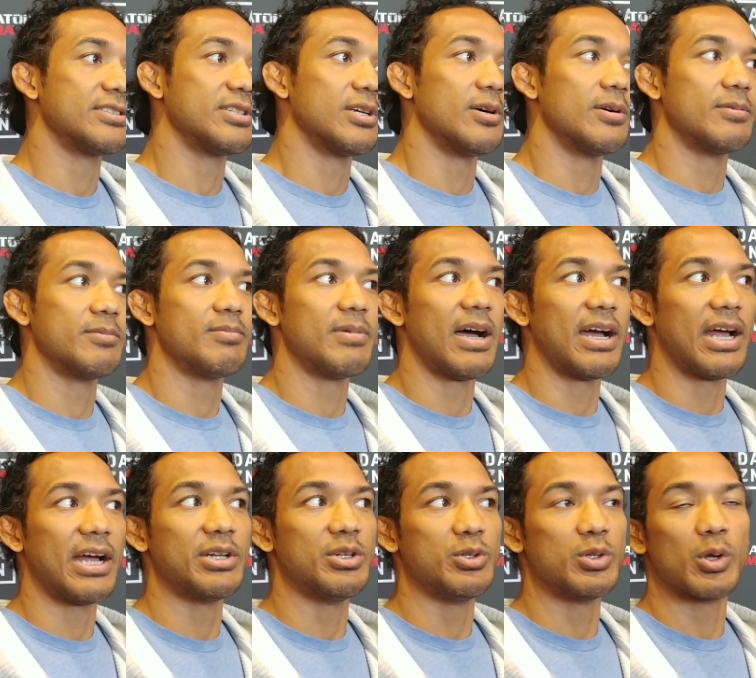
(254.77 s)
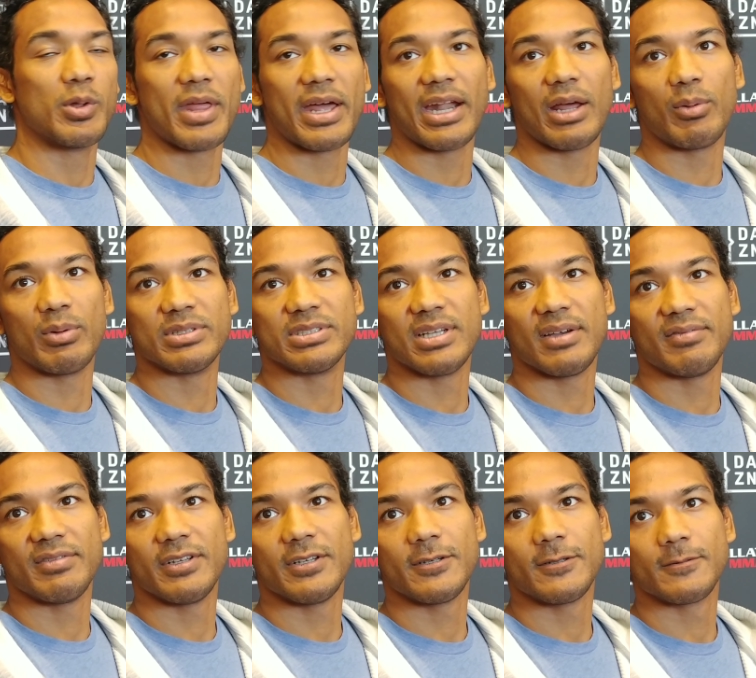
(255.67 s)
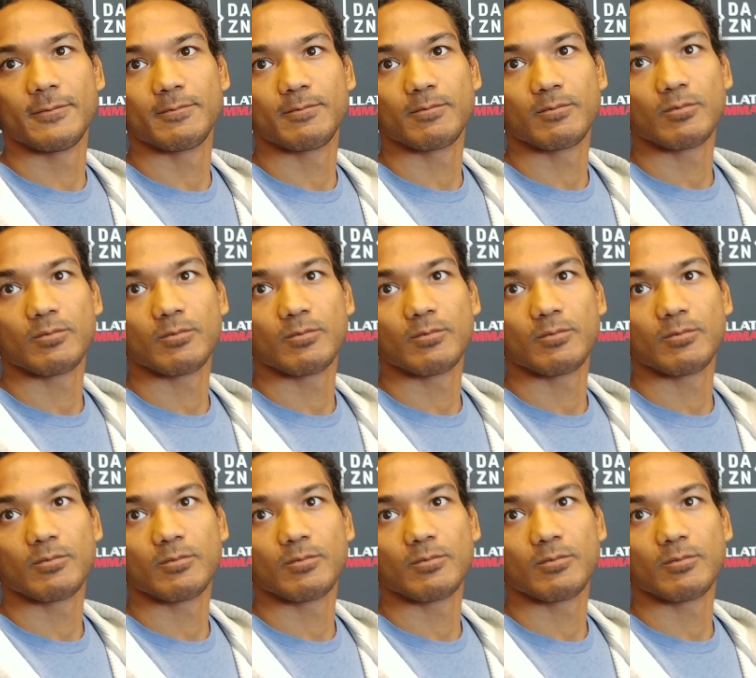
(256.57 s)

So I do know that at 170.